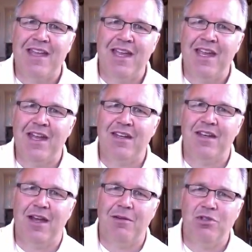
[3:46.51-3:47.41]
And
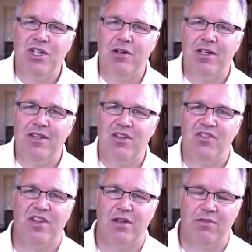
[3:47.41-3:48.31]
I'm sharing this
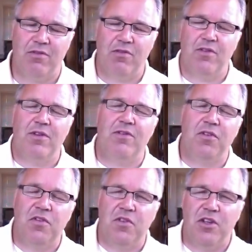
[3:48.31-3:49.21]
to,
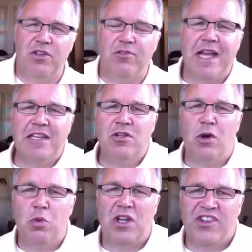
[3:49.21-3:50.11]
first of all, to let you know
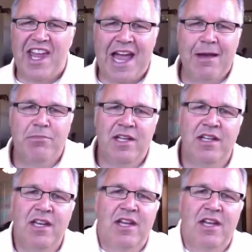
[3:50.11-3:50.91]
what's happening.